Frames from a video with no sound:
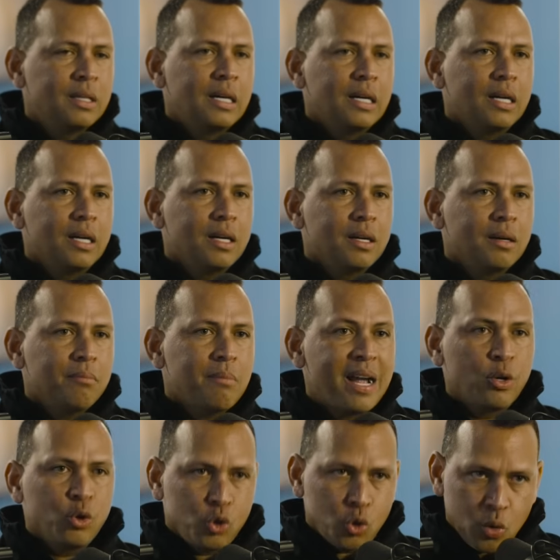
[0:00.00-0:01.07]

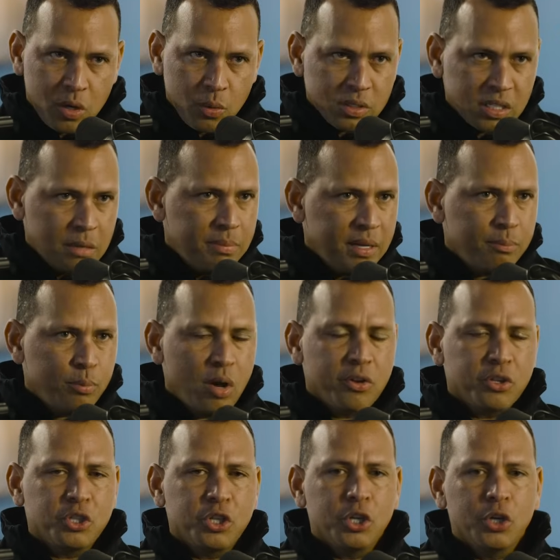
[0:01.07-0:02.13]
Michael Jordan was like a big brother
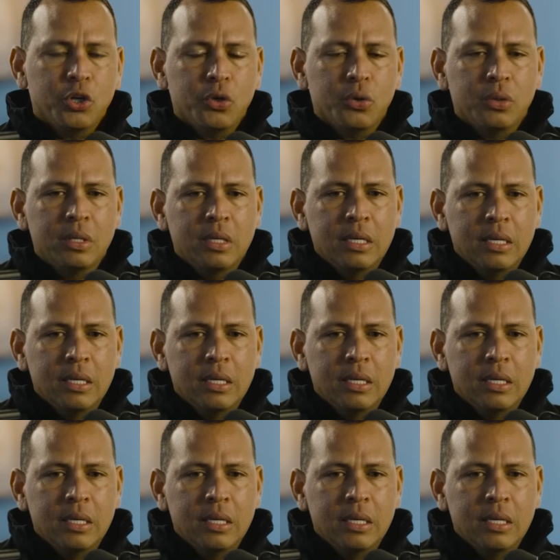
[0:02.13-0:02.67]
to you.